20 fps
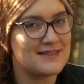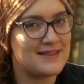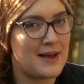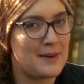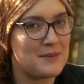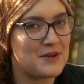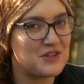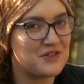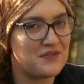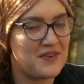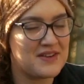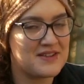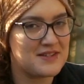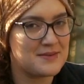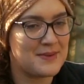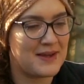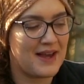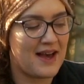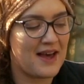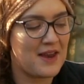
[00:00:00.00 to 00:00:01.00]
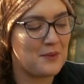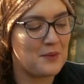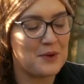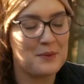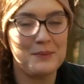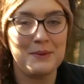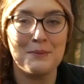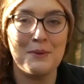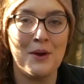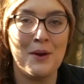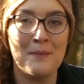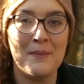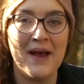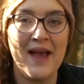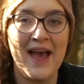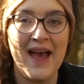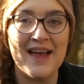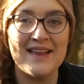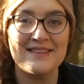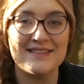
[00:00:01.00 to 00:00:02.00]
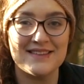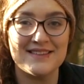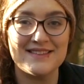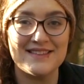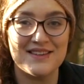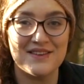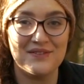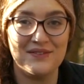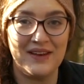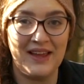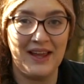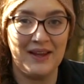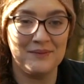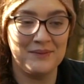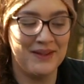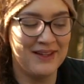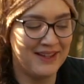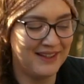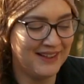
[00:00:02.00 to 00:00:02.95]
sound much fun to me. I don't want to be putting my hands into the flame.